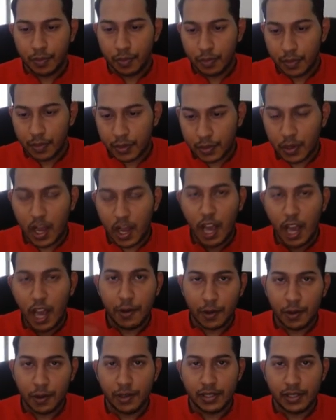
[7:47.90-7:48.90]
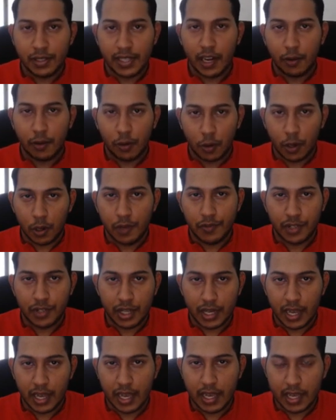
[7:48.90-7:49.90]
So how are you going to set our
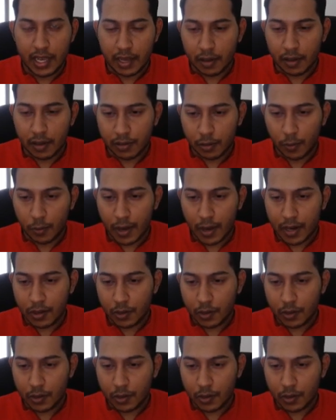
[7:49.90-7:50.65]
coefficient A equals to 1?